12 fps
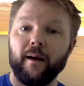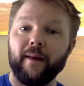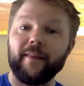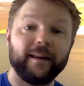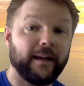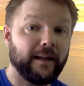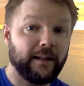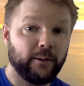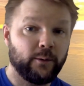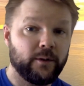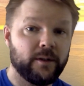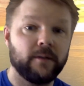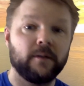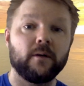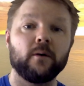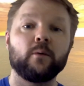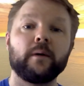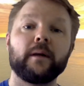And that includes
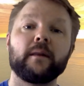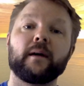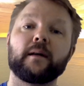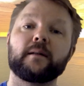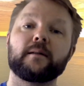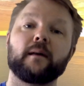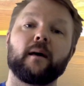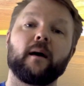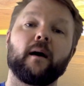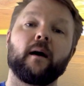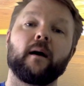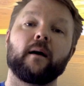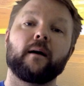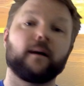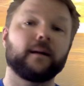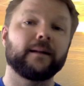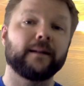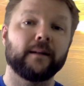knowing that
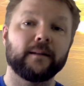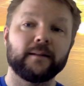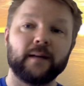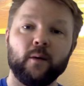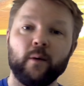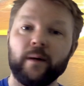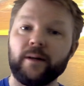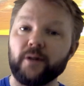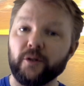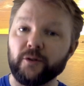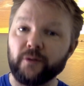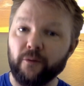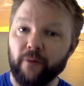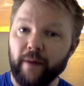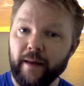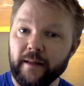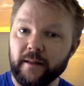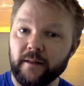karate kata were not
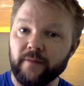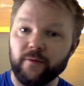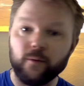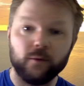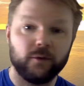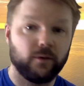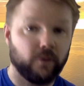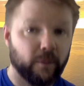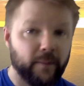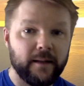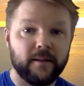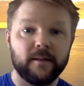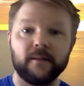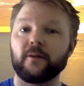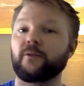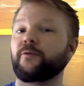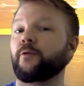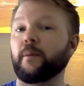created for tournaments,
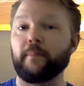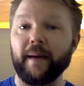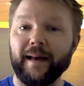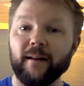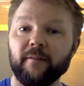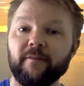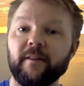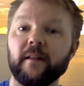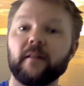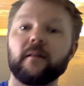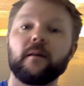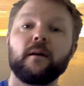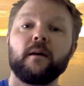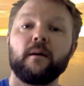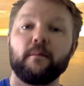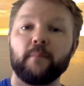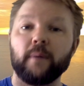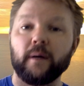not for the battlefield,
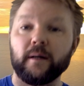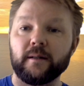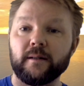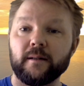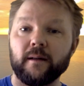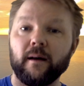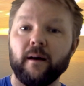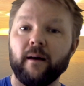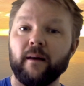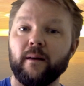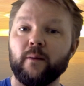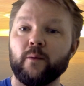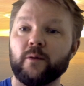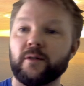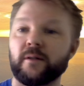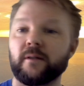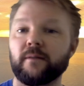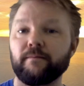but it
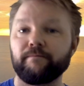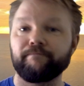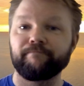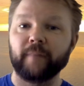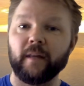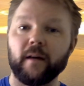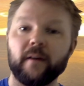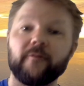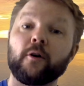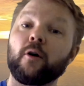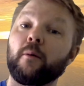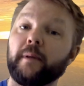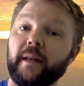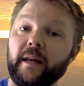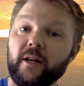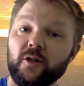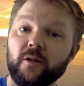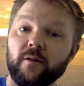was kind of
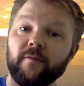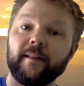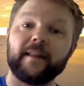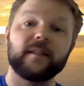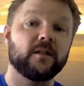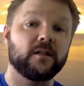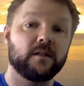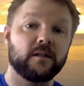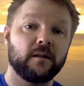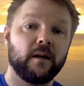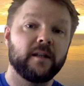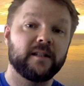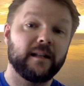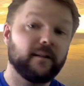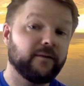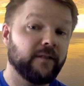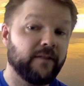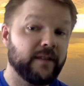culmination of lessons,
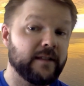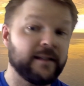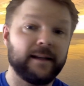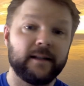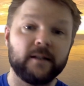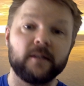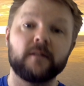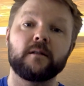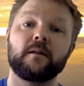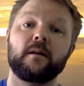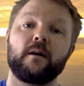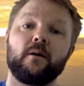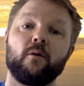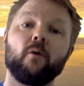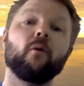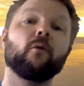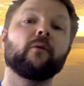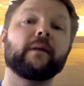self-defense lessons
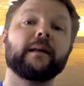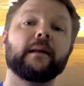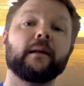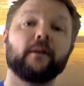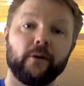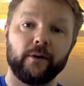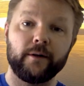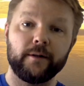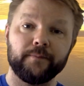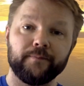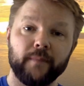already learned.